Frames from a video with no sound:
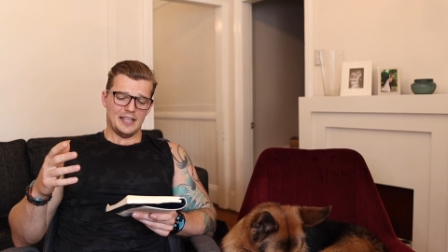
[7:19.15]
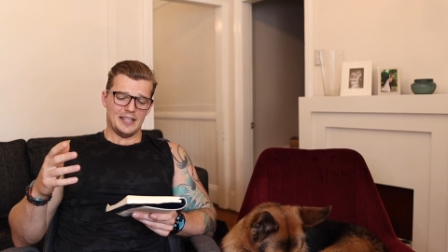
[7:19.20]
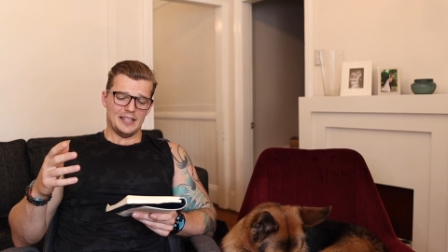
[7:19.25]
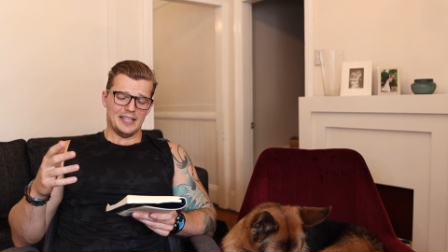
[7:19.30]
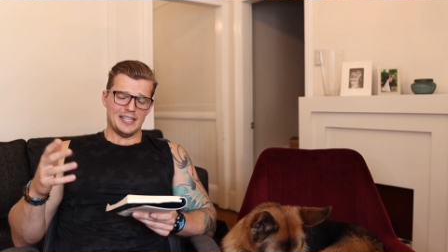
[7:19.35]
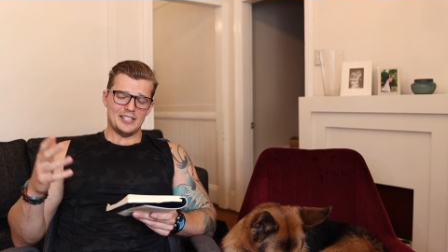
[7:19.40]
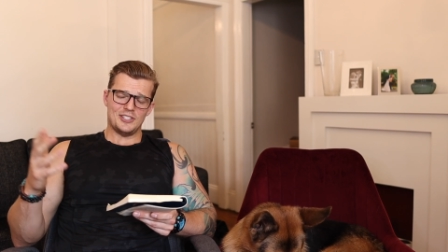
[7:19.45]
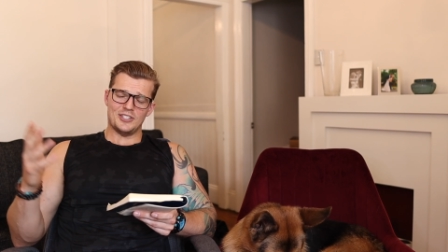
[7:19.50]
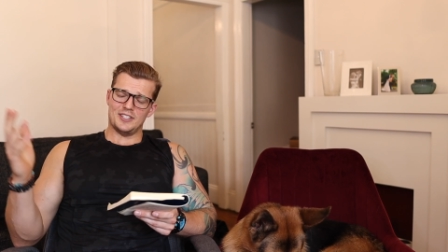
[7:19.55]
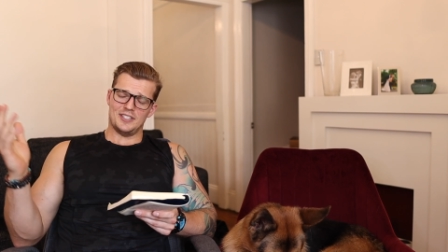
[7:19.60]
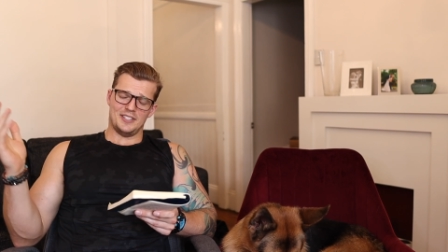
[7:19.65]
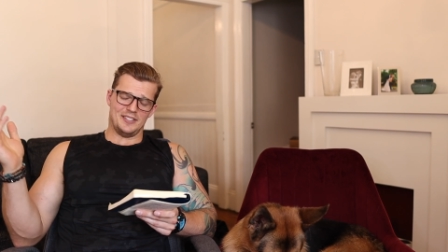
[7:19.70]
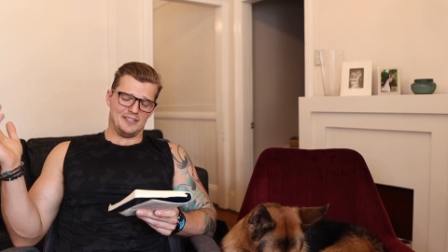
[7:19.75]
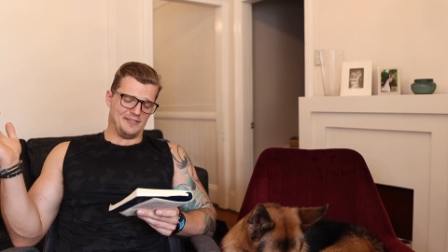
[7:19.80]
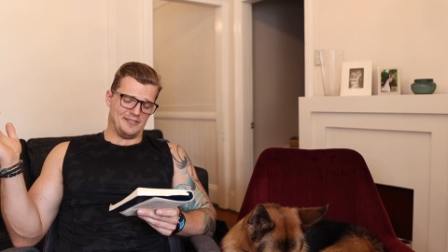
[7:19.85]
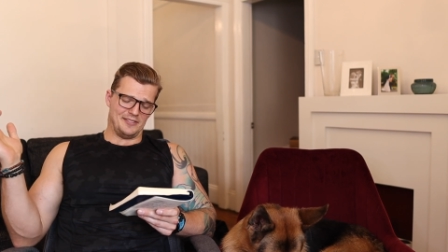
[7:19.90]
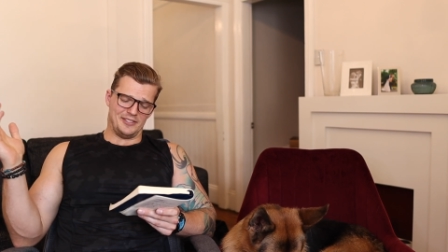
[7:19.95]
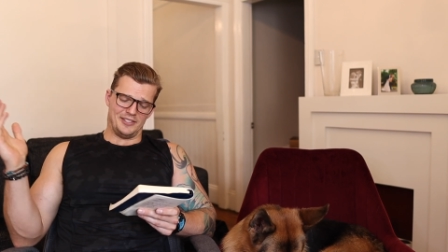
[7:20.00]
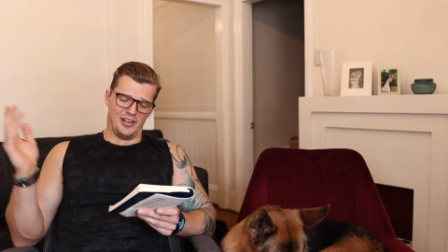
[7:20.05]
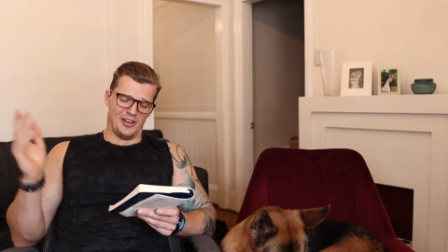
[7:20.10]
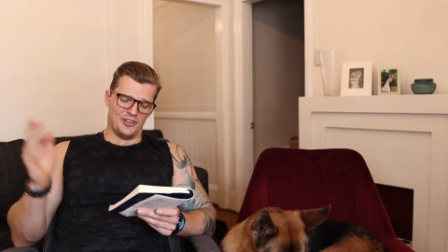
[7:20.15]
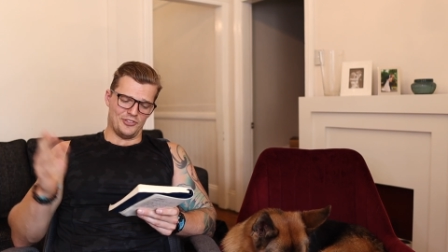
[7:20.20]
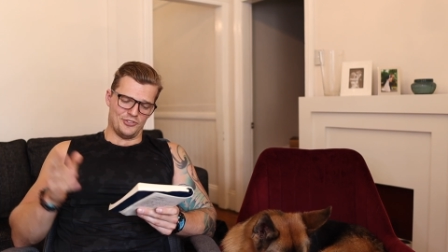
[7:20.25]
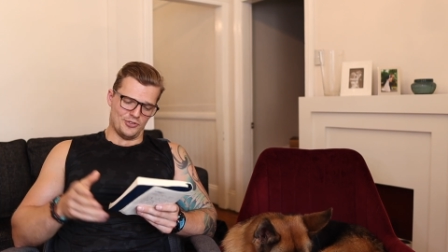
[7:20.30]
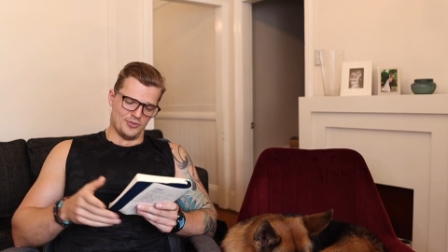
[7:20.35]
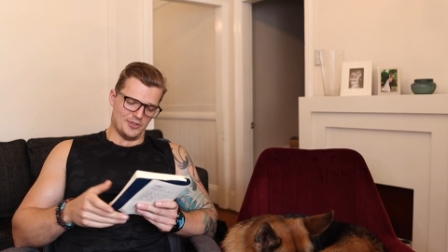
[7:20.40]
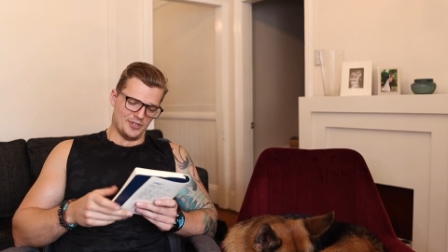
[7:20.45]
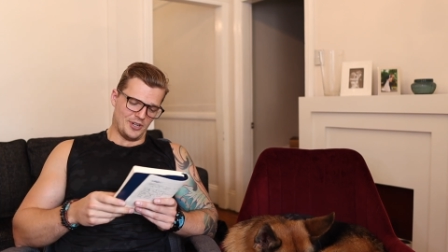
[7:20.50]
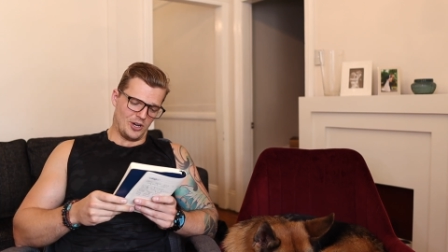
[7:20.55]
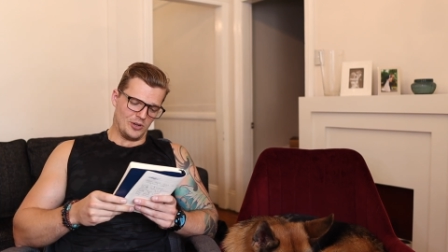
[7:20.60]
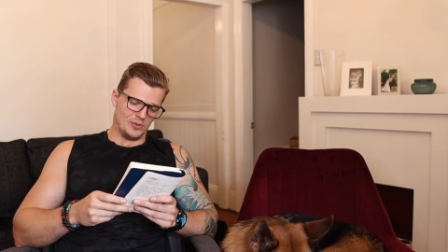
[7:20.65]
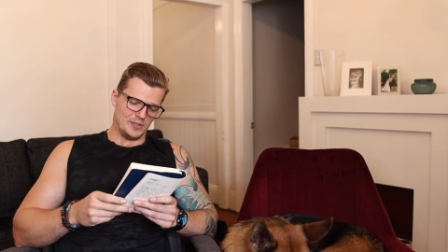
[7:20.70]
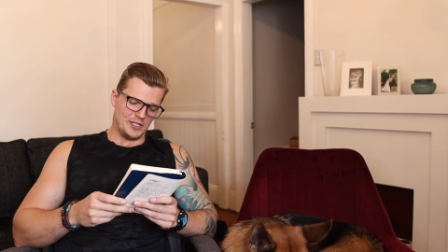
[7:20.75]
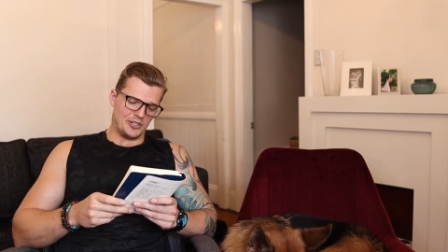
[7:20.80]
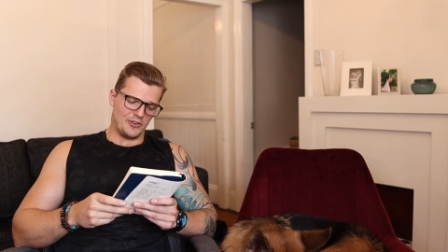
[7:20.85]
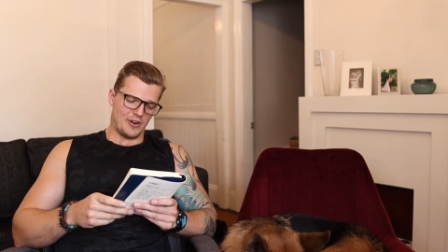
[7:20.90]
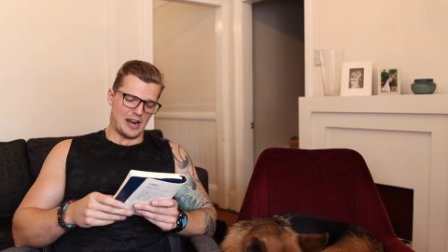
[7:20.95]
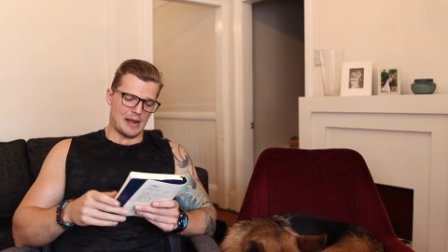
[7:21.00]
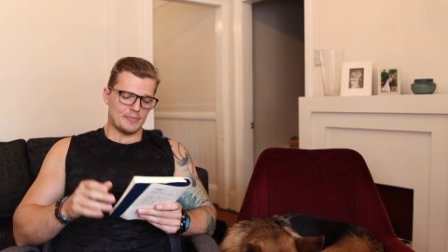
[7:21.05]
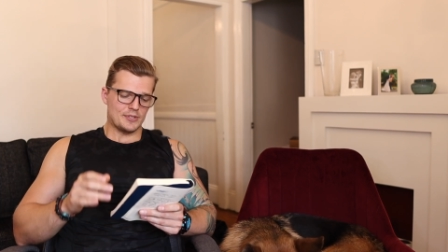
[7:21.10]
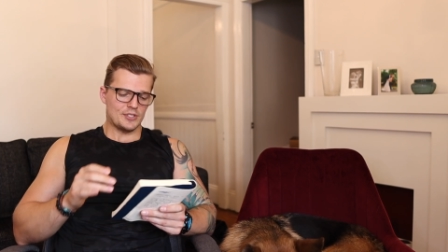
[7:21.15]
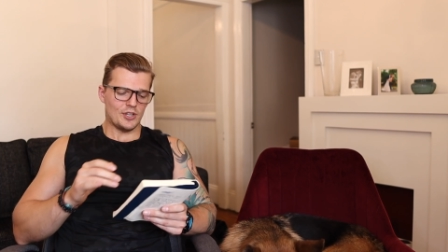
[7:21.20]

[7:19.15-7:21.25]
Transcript: Let's just go through it. Holy crap.